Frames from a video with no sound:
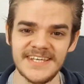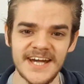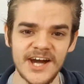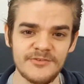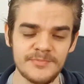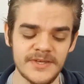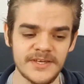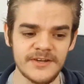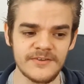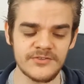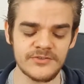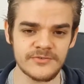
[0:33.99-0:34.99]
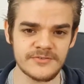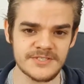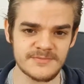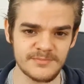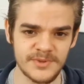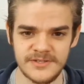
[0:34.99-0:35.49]
I've been going through
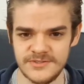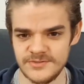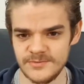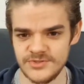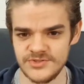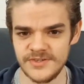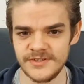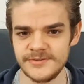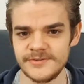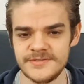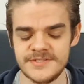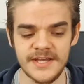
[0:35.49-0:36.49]
some personal struggles,